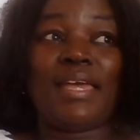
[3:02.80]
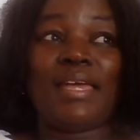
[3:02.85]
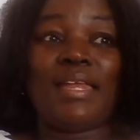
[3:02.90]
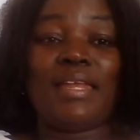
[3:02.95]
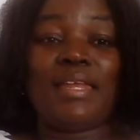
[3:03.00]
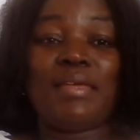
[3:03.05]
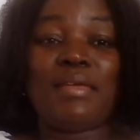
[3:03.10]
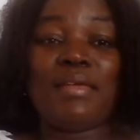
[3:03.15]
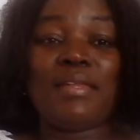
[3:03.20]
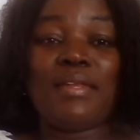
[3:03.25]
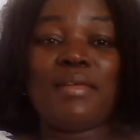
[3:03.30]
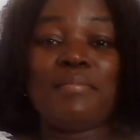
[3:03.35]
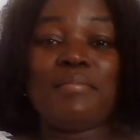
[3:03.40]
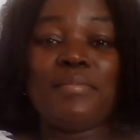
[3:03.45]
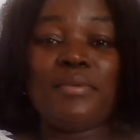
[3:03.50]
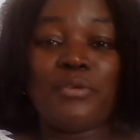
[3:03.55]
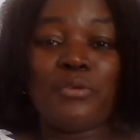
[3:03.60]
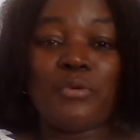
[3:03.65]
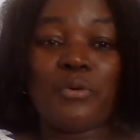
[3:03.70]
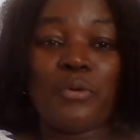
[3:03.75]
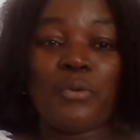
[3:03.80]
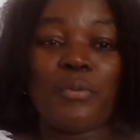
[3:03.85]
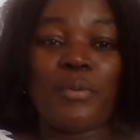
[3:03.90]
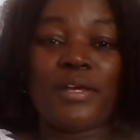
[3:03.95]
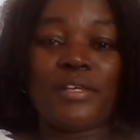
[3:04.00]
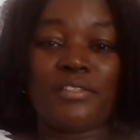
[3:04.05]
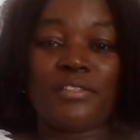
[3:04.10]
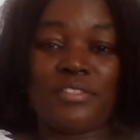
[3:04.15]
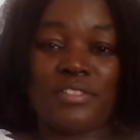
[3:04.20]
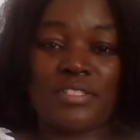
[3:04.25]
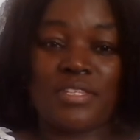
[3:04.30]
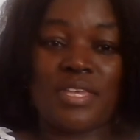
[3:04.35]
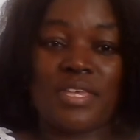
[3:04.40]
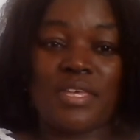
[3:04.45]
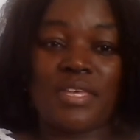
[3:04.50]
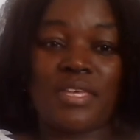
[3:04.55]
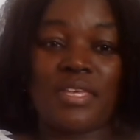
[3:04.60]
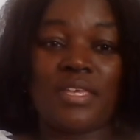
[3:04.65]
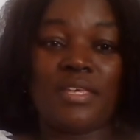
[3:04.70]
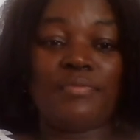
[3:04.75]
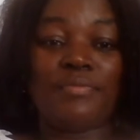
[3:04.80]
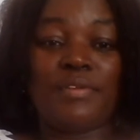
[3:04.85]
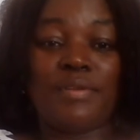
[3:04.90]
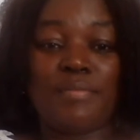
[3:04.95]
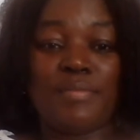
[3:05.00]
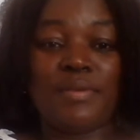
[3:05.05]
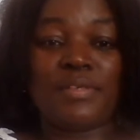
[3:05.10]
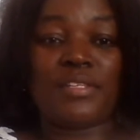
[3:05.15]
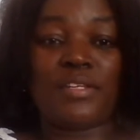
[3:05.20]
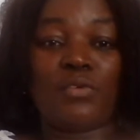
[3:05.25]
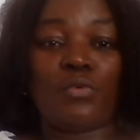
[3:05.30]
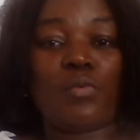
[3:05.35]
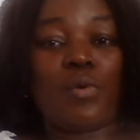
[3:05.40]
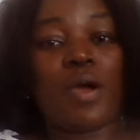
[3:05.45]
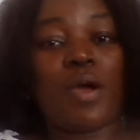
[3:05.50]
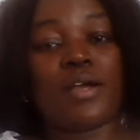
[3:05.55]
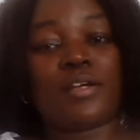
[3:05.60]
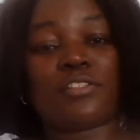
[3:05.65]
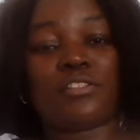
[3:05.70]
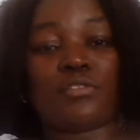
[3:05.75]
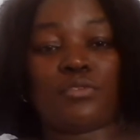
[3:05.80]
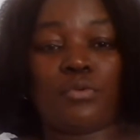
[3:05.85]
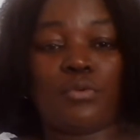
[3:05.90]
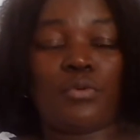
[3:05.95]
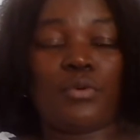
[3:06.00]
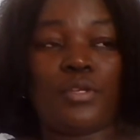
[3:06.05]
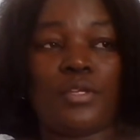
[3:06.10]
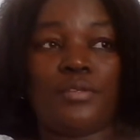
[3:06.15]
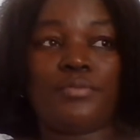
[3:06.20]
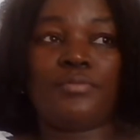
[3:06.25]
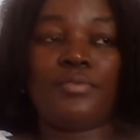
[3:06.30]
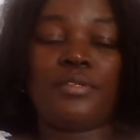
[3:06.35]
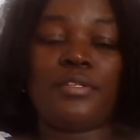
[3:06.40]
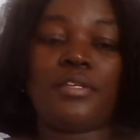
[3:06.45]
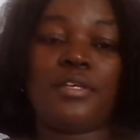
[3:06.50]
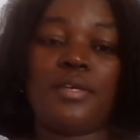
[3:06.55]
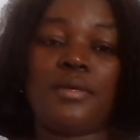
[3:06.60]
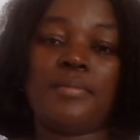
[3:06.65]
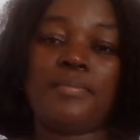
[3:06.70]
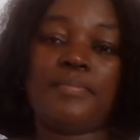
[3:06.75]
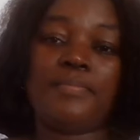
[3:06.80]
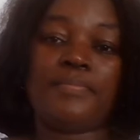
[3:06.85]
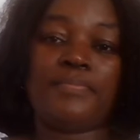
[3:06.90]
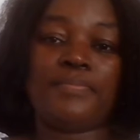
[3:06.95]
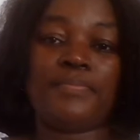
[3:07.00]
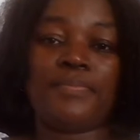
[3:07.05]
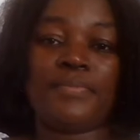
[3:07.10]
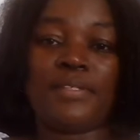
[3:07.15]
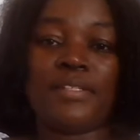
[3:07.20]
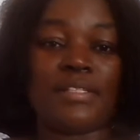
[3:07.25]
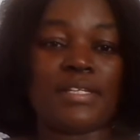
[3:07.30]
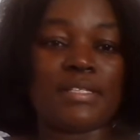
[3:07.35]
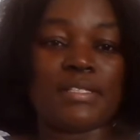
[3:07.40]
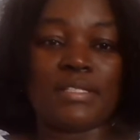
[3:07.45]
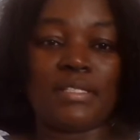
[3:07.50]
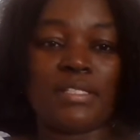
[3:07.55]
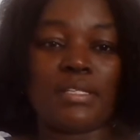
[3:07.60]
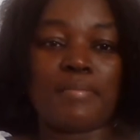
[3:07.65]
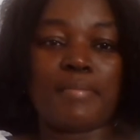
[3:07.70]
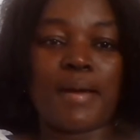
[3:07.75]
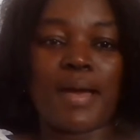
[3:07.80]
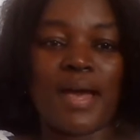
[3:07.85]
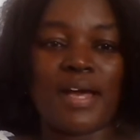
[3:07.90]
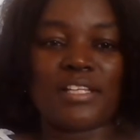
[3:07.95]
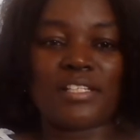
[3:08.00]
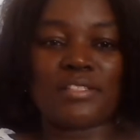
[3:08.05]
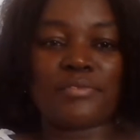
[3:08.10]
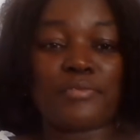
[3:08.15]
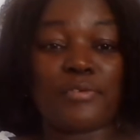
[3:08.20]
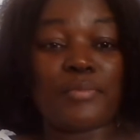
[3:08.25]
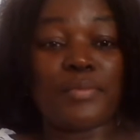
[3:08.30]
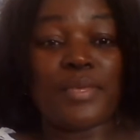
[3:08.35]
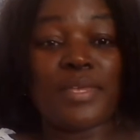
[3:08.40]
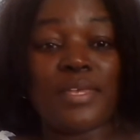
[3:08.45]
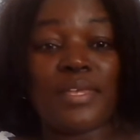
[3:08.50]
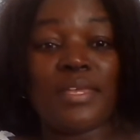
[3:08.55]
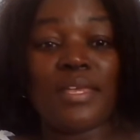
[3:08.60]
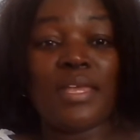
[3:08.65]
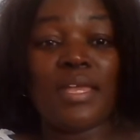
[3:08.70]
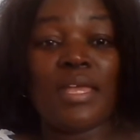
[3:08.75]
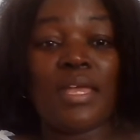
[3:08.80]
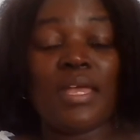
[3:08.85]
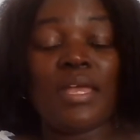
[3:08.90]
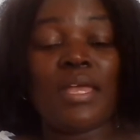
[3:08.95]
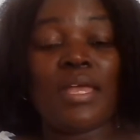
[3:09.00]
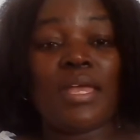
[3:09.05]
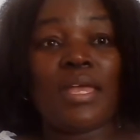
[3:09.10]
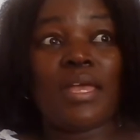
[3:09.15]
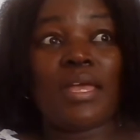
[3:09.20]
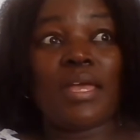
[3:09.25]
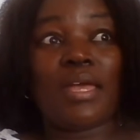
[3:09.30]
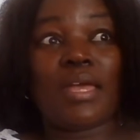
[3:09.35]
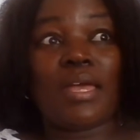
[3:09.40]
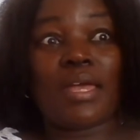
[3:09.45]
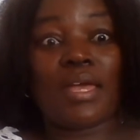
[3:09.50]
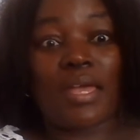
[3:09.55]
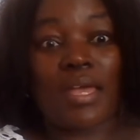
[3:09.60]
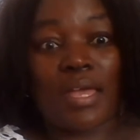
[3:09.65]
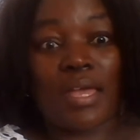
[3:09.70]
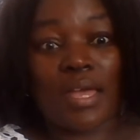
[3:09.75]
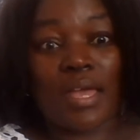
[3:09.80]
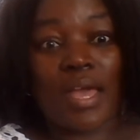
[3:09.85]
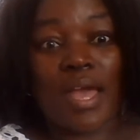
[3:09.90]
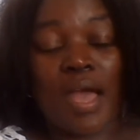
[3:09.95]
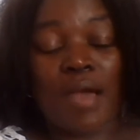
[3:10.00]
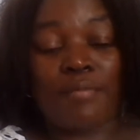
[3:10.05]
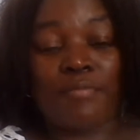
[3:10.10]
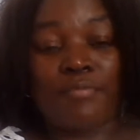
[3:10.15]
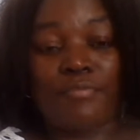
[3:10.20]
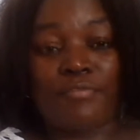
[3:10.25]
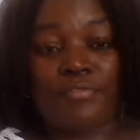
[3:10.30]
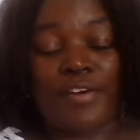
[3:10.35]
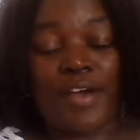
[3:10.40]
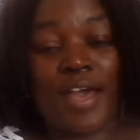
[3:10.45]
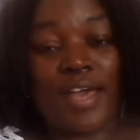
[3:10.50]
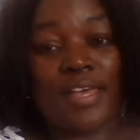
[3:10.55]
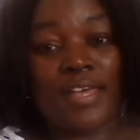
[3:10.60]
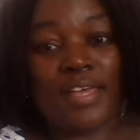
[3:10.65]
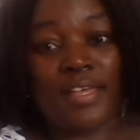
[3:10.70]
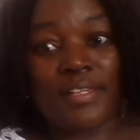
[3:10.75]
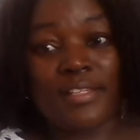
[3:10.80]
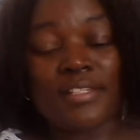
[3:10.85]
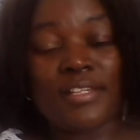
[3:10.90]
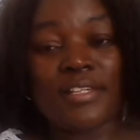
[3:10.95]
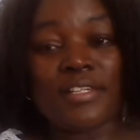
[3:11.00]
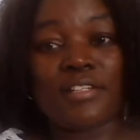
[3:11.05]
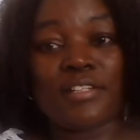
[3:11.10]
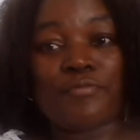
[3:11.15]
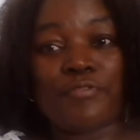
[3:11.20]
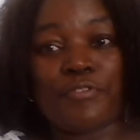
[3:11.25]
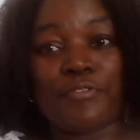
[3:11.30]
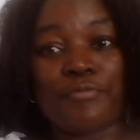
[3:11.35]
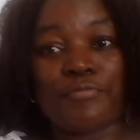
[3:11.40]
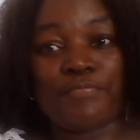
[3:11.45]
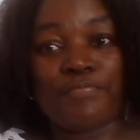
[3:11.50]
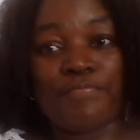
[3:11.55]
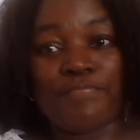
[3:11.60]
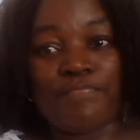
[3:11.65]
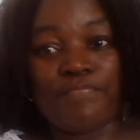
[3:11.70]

let me know what you think, if the method works or if it doesn't. But as for me, I've hidden it for